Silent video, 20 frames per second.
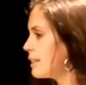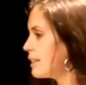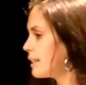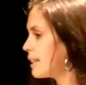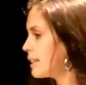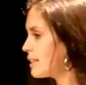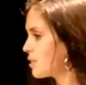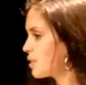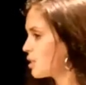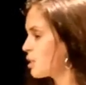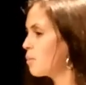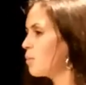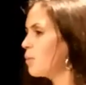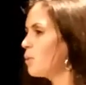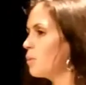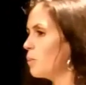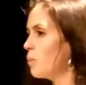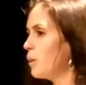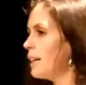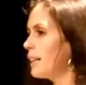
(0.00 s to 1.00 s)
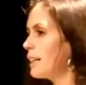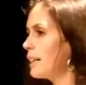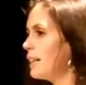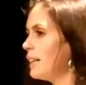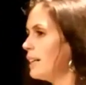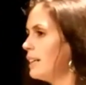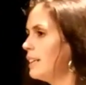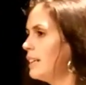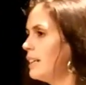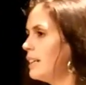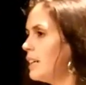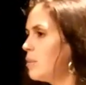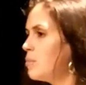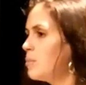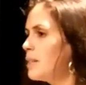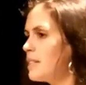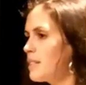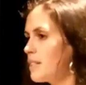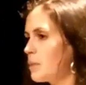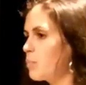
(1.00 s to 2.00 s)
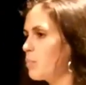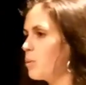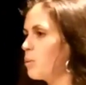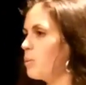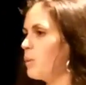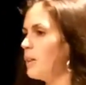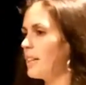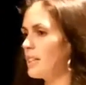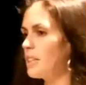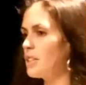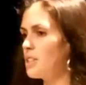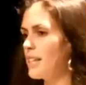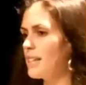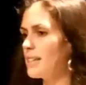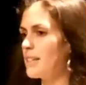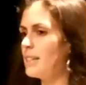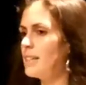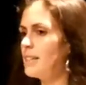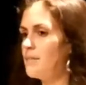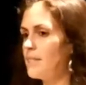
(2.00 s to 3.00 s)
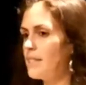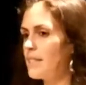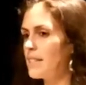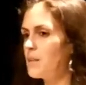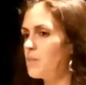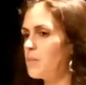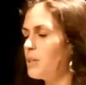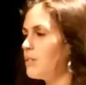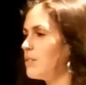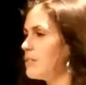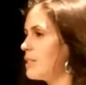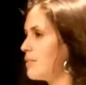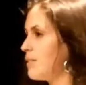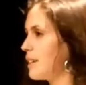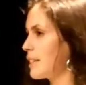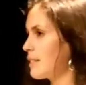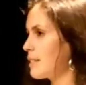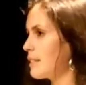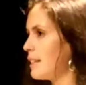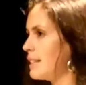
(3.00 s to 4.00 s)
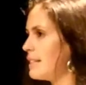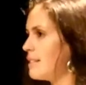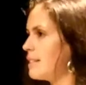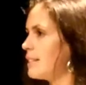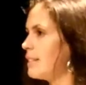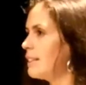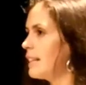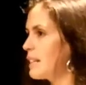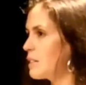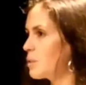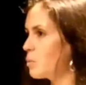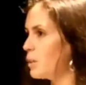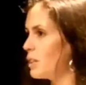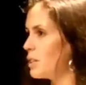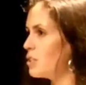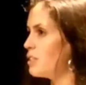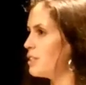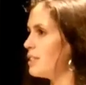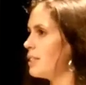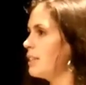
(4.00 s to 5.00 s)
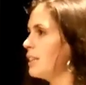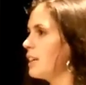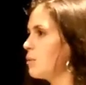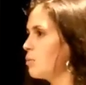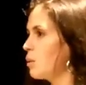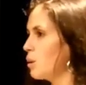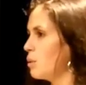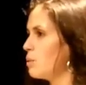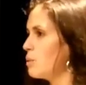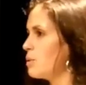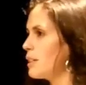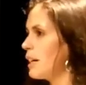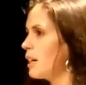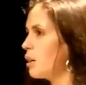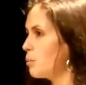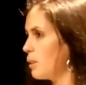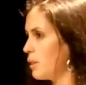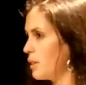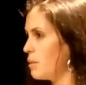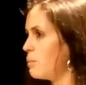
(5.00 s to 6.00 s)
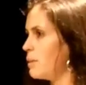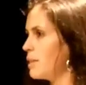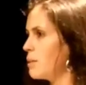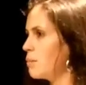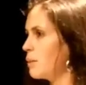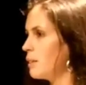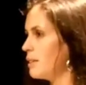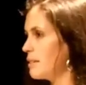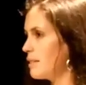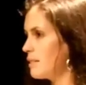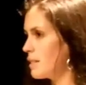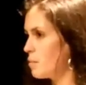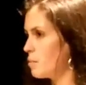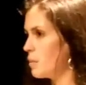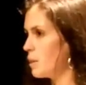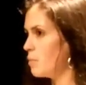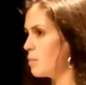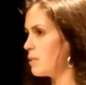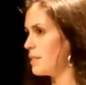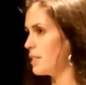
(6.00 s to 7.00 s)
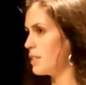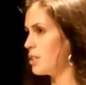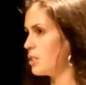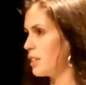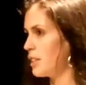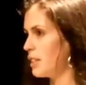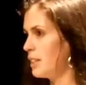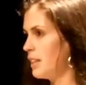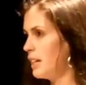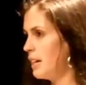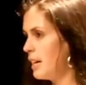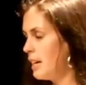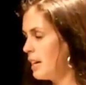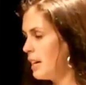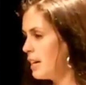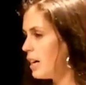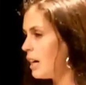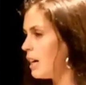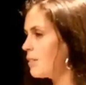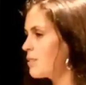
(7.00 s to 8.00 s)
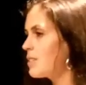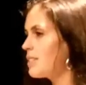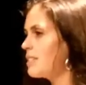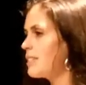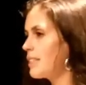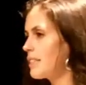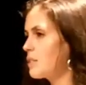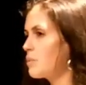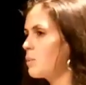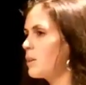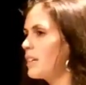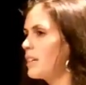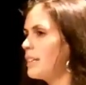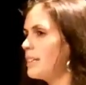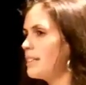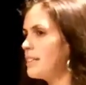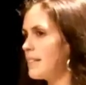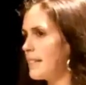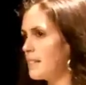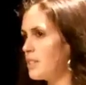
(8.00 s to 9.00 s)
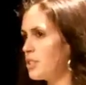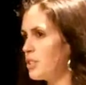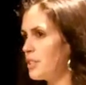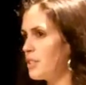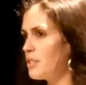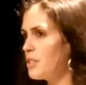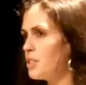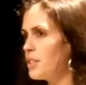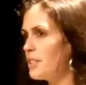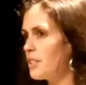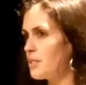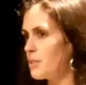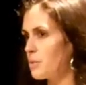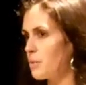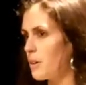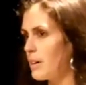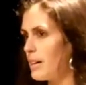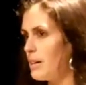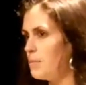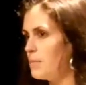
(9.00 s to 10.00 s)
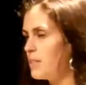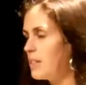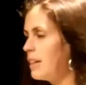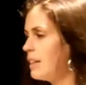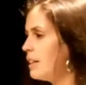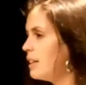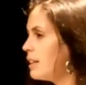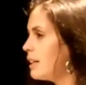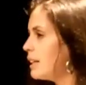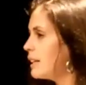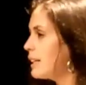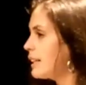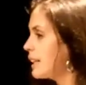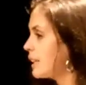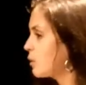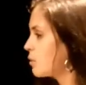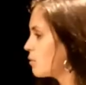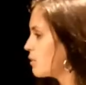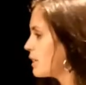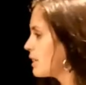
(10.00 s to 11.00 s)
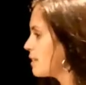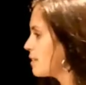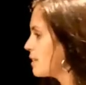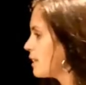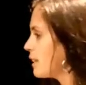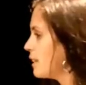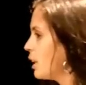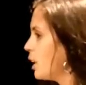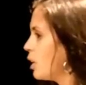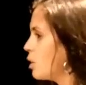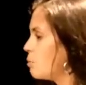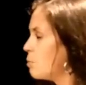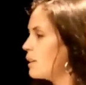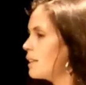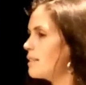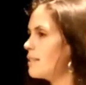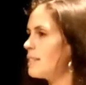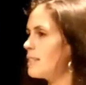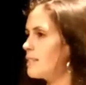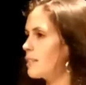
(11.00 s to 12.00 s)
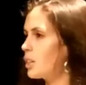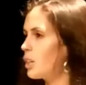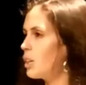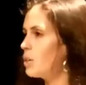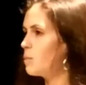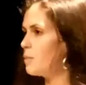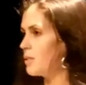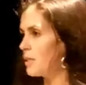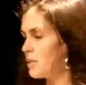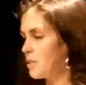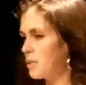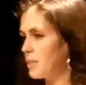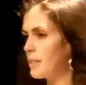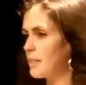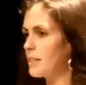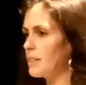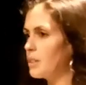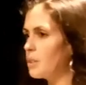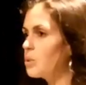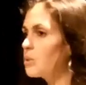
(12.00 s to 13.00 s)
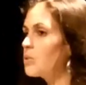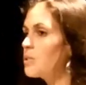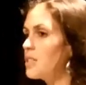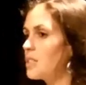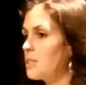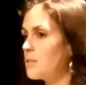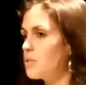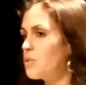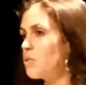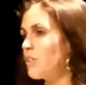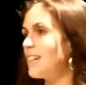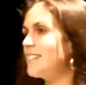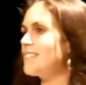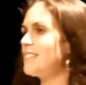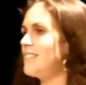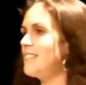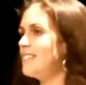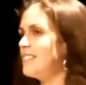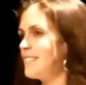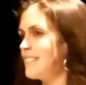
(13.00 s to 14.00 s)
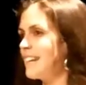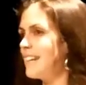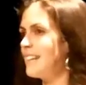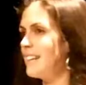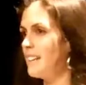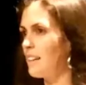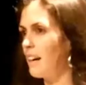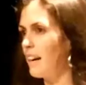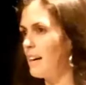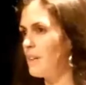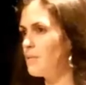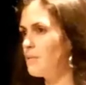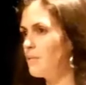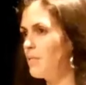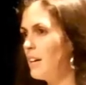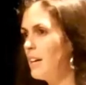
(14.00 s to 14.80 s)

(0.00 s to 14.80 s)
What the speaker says: There's a support worker, a peer support worker. She has a lived experience of anxiety, and that's why she's in that role, to help other people in a similar position. After 6 weekly sessions, she described an increase in her ability to cope with the causes of stress in her daily life.